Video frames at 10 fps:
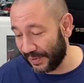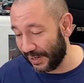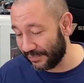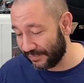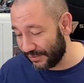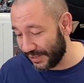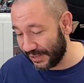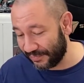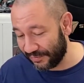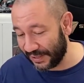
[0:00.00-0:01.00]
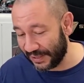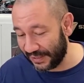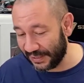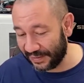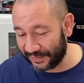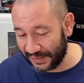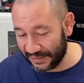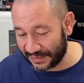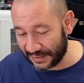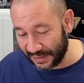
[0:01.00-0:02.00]
I really love
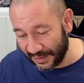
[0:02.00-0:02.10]
this.